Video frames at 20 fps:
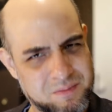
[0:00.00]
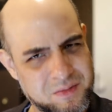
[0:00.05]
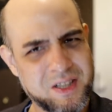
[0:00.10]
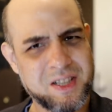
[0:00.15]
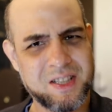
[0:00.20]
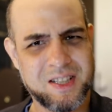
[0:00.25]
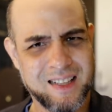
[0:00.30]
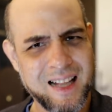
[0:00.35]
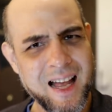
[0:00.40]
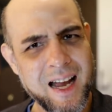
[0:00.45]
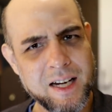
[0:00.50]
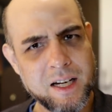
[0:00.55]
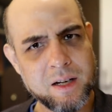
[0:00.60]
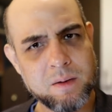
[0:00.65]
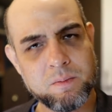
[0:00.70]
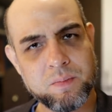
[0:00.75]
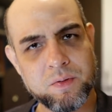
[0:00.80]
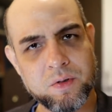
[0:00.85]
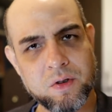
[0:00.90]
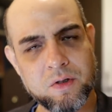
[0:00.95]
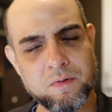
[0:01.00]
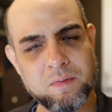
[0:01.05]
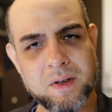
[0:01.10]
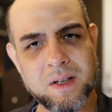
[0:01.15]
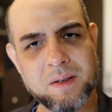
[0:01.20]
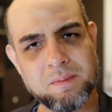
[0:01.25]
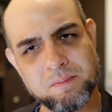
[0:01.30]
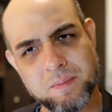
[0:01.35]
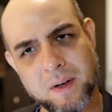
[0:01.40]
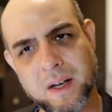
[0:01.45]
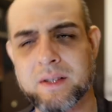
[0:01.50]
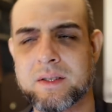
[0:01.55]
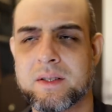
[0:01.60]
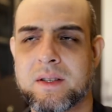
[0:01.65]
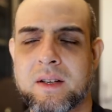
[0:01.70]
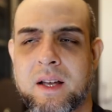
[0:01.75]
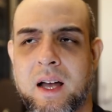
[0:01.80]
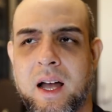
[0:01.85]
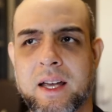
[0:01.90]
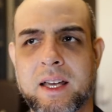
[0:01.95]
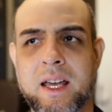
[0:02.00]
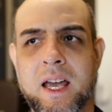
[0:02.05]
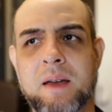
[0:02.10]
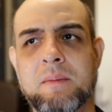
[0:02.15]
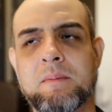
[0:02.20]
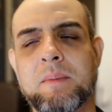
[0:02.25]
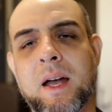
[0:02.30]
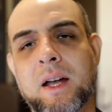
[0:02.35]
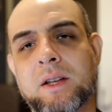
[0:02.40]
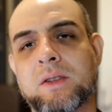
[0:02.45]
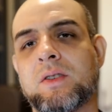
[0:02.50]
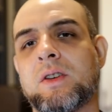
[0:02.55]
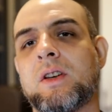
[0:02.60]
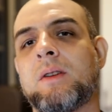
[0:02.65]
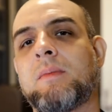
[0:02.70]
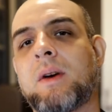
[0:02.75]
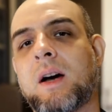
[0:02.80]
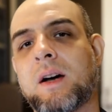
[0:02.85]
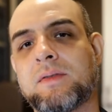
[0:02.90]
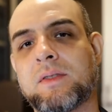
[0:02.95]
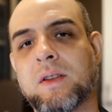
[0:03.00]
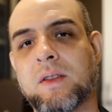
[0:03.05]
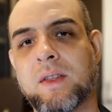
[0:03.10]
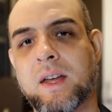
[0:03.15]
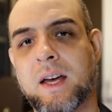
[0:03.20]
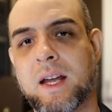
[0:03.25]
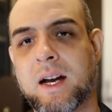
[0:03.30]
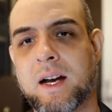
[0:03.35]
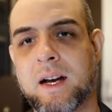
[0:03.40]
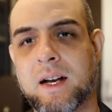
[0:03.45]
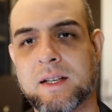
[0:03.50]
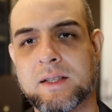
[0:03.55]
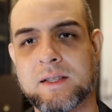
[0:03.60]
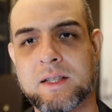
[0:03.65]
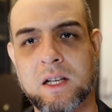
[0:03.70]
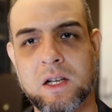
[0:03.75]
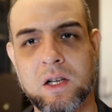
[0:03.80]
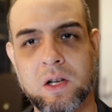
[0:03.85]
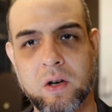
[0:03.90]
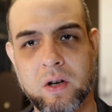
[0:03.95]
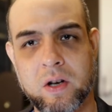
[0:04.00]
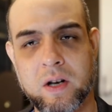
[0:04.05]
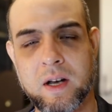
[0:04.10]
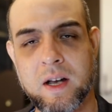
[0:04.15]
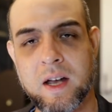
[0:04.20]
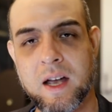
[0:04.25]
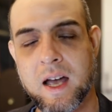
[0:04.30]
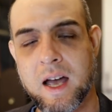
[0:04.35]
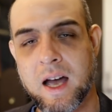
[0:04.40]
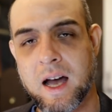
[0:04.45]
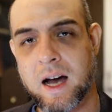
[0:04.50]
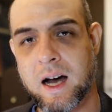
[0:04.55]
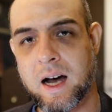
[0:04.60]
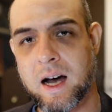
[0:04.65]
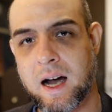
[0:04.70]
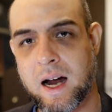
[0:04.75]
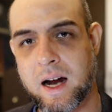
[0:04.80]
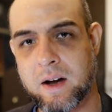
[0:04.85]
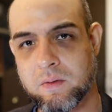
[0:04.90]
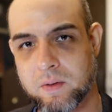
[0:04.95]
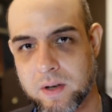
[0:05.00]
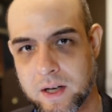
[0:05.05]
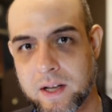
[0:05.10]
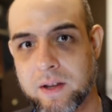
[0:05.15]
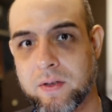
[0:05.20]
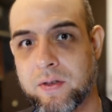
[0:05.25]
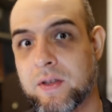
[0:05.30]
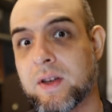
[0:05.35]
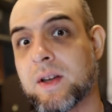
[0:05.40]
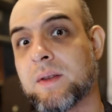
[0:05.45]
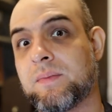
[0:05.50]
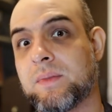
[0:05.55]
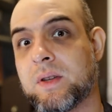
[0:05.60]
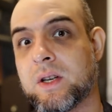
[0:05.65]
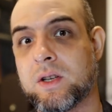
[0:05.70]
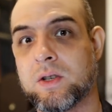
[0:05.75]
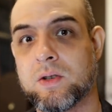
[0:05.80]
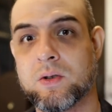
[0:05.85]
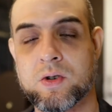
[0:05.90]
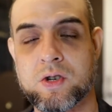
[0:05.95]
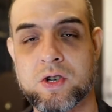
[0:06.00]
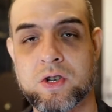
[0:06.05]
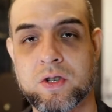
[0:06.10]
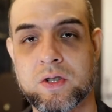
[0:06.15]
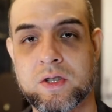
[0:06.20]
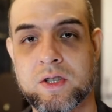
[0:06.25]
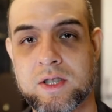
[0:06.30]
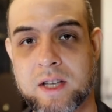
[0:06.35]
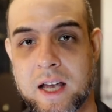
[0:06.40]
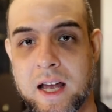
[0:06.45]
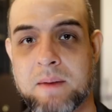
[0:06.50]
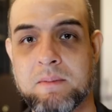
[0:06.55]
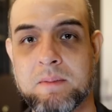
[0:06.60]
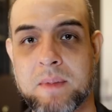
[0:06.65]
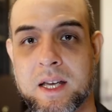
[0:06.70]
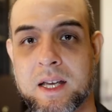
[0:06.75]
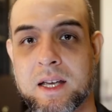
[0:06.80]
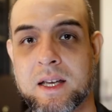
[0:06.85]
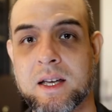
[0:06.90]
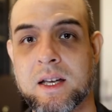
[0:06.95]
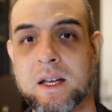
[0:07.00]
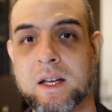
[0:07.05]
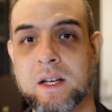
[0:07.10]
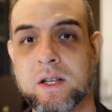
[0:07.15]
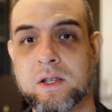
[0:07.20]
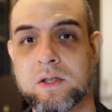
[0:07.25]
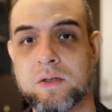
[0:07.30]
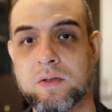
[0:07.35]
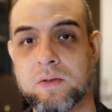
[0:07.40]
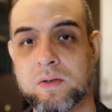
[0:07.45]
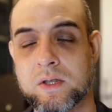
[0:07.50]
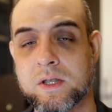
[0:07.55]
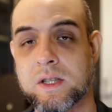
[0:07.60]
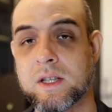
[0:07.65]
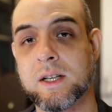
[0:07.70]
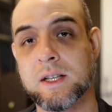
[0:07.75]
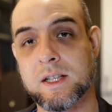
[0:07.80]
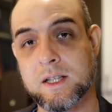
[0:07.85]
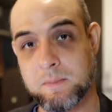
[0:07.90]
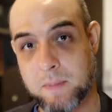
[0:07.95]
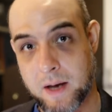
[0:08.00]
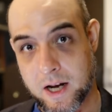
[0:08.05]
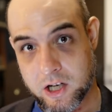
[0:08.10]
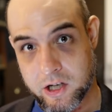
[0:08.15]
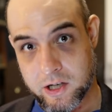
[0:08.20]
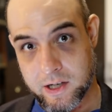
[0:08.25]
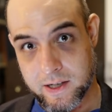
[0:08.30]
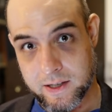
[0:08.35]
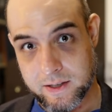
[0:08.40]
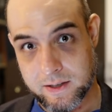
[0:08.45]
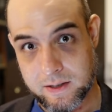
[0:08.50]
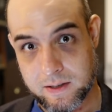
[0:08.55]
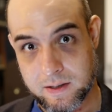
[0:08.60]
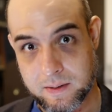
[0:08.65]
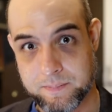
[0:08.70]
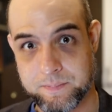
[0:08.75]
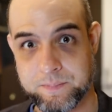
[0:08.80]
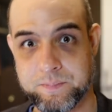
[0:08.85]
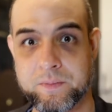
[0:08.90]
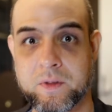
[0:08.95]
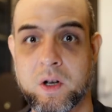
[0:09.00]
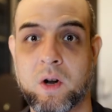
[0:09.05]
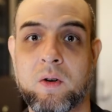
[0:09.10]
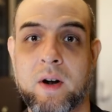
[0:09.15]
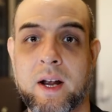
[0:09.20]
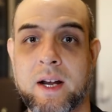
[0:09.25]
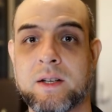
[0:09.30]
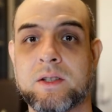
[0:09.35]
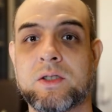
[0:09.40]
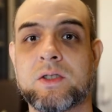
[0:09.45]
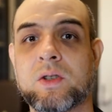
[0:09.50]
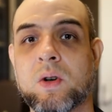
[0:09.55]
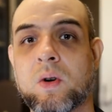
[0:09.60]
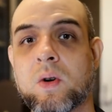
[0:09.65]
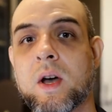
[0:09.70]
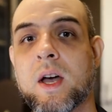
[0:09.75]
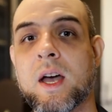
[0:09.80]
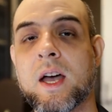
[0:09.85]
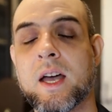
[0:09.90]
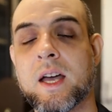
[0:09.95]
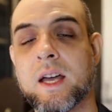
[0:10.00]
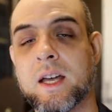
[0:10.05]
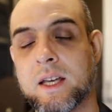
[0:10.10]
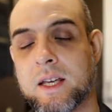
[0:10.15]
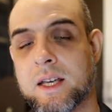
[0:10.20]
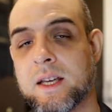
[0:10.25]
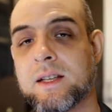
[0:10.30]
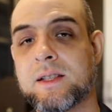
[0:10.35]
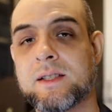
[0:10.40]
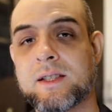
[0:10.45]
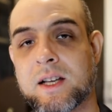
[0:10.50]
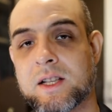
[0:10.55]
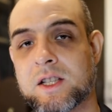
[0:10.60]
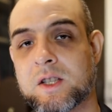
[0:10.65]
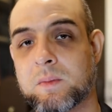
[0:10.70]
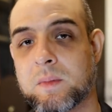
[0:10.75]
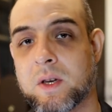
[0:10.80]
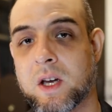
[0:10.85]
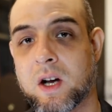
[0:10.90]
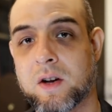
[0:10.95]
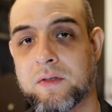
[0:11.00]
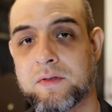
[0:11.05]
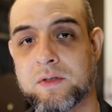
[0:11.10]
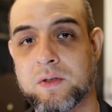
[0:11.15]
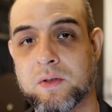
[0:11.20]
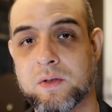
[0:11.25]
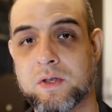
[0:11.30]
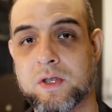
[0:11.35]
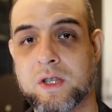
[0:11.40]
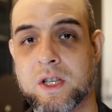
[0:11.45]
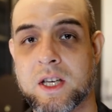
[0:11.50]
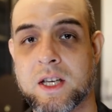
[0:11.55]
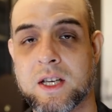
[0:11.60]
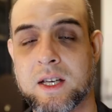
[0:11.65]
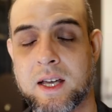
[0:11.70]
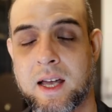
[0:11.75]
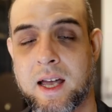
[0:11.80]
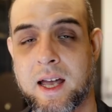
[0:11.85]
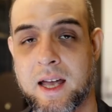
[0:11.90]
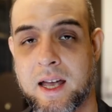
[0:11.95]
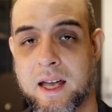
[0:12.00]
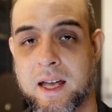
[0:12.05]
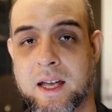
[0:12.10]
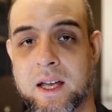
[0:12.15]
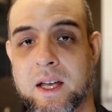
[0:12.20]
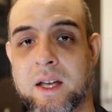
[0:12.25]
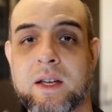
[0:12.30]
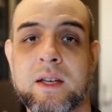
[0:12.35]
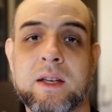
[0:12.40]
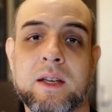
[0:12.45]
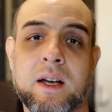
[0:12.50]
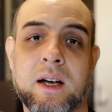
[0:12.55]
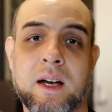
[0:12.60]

Slight improvement, but I came back to him after that and I said, look, I really think that you should send me to see a specialist. All right, so he sends me off to see a